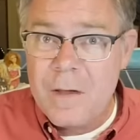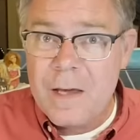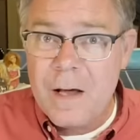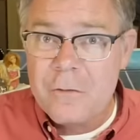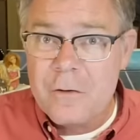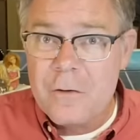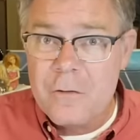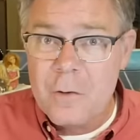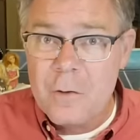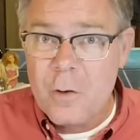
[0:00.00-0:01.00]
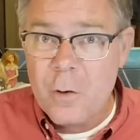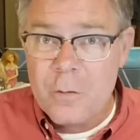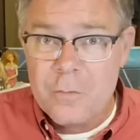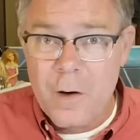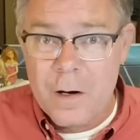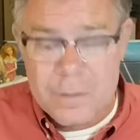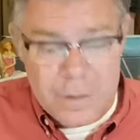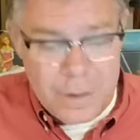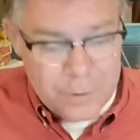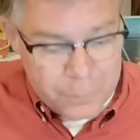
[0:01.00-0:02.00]
else is unicorn fart
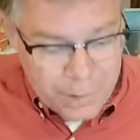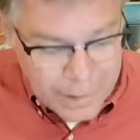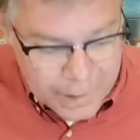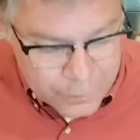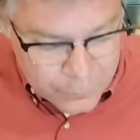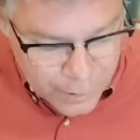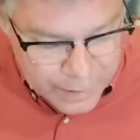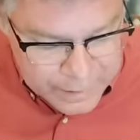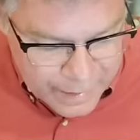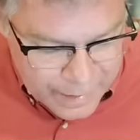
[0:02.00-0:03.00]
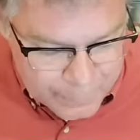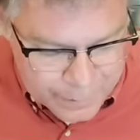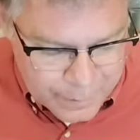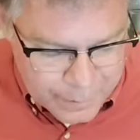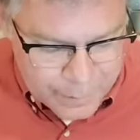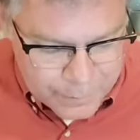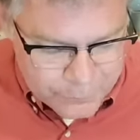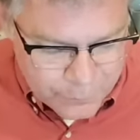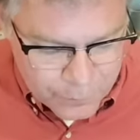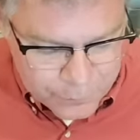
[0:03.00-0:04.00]
dust. But I had a great comment come in
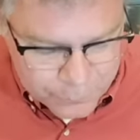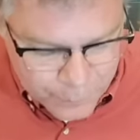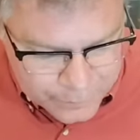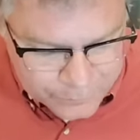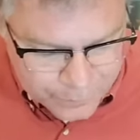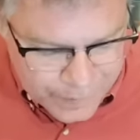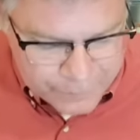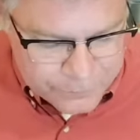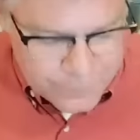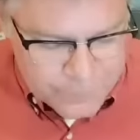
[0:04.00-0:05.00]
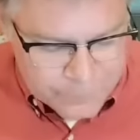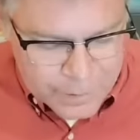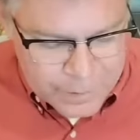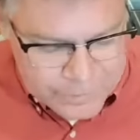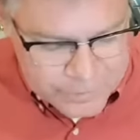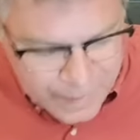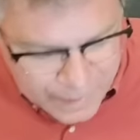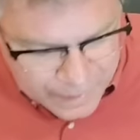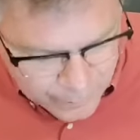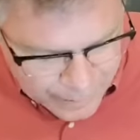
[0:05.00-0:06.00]
from the Thread of Life. He said,
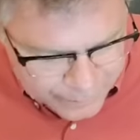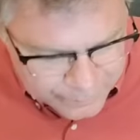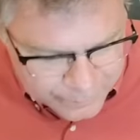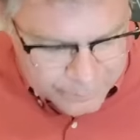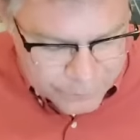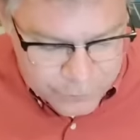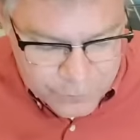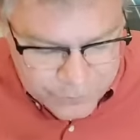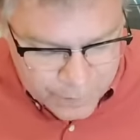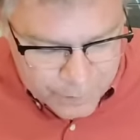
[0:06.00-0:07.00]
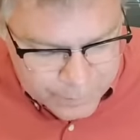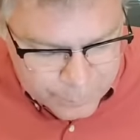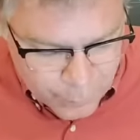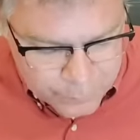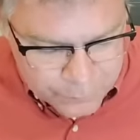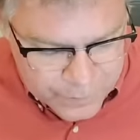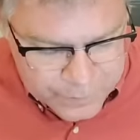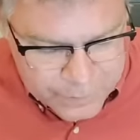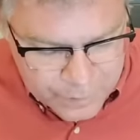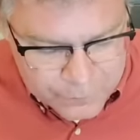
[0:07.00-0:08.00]
Hi, Ron. There's a very important
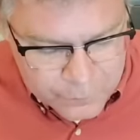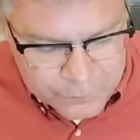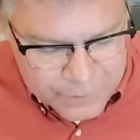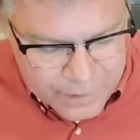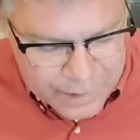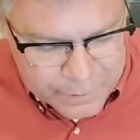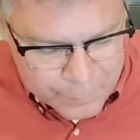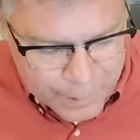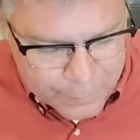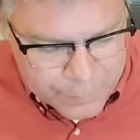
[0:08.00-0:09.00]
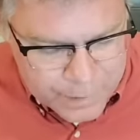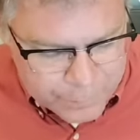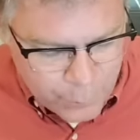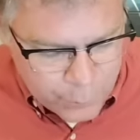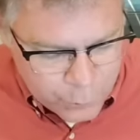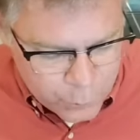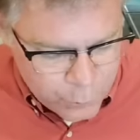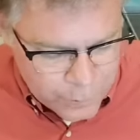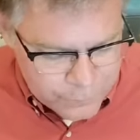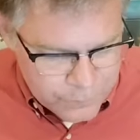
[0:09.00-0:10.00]
thing to understand about people
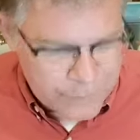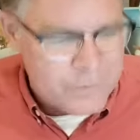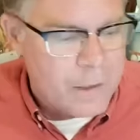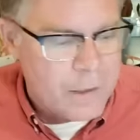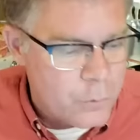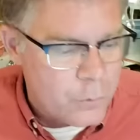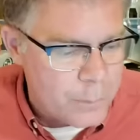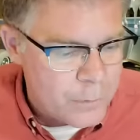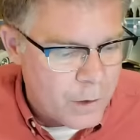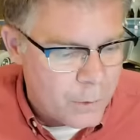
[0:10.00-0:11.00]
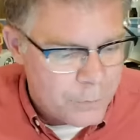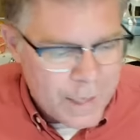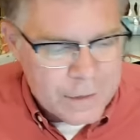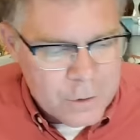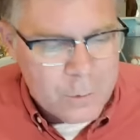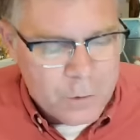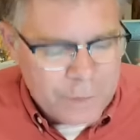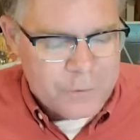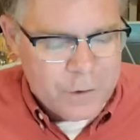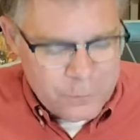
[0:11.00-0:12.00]
who invest in crypto. Thank you,
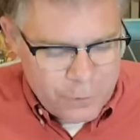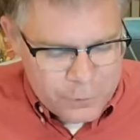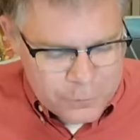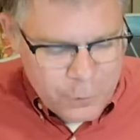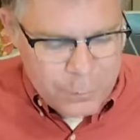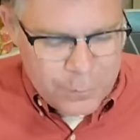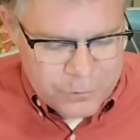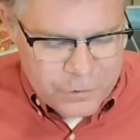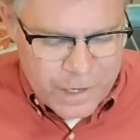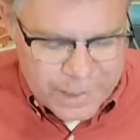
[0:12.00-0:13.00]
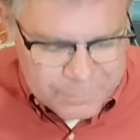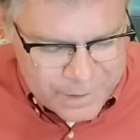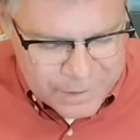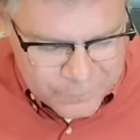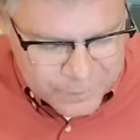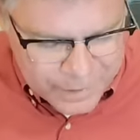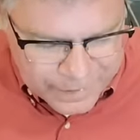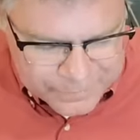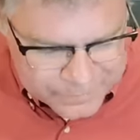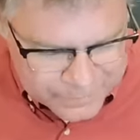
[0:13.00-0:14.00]
Clifton, for the super chat. Man, you guys,